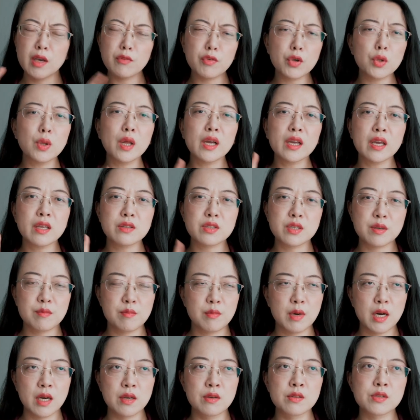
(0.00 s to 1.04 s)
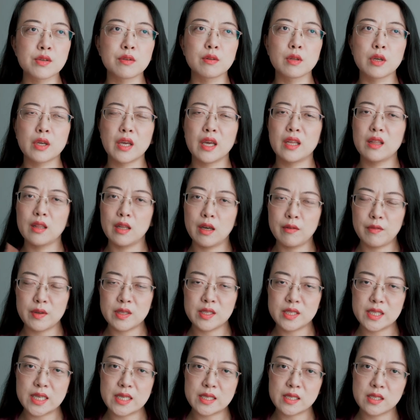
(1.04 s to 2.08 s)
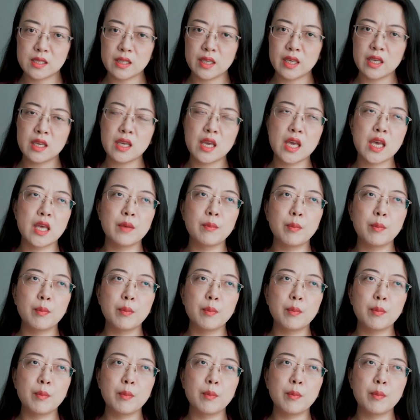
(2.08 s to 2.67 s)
If you look at 10 Miles, you look at Love and Destiny,